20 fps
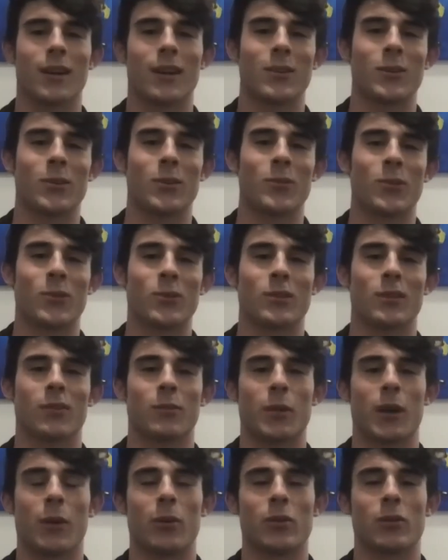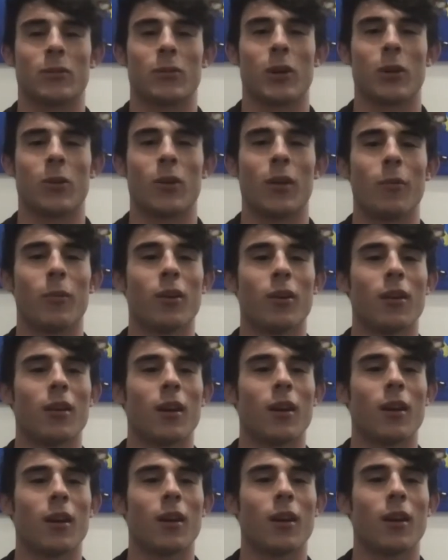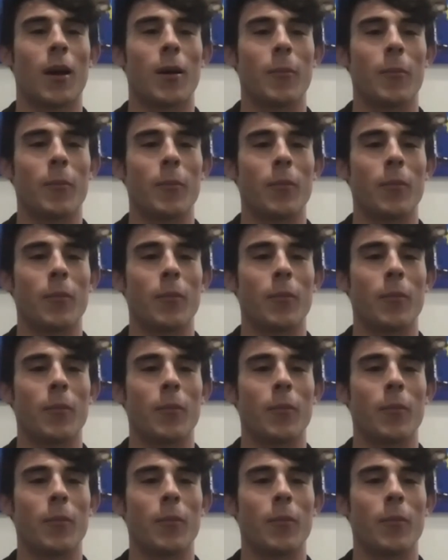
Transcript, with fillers: go first if one wants to follow up. Um,